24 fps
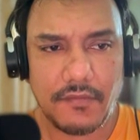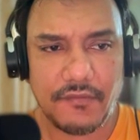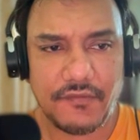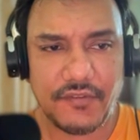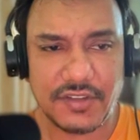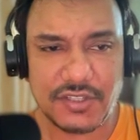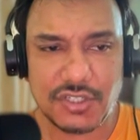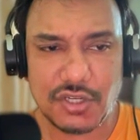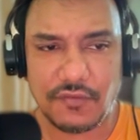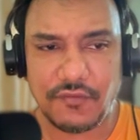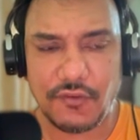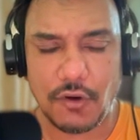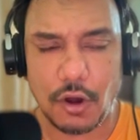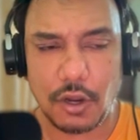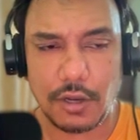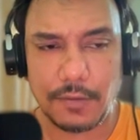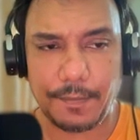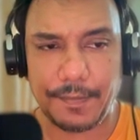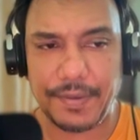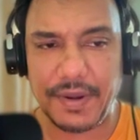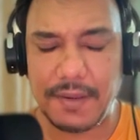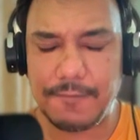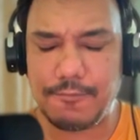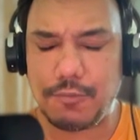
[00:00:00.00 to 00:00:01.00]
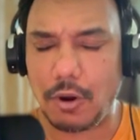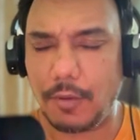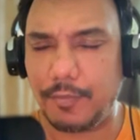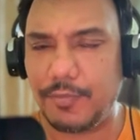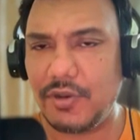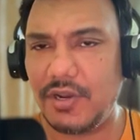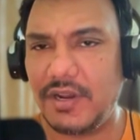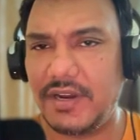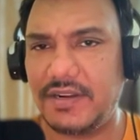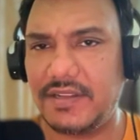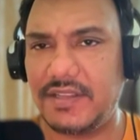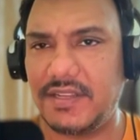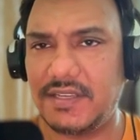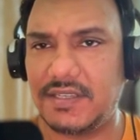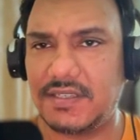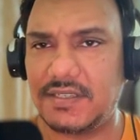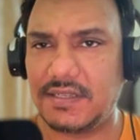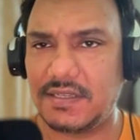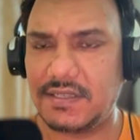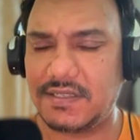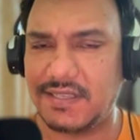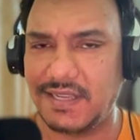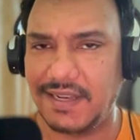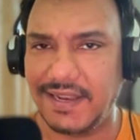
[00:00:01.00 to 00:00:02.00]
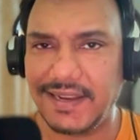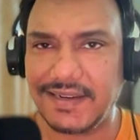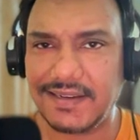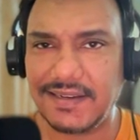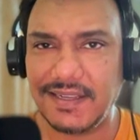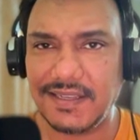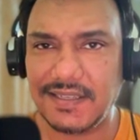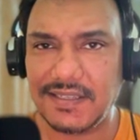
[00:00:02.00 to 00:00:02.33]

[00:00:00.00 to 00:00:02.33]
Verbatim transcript: first of all, pre-populate this select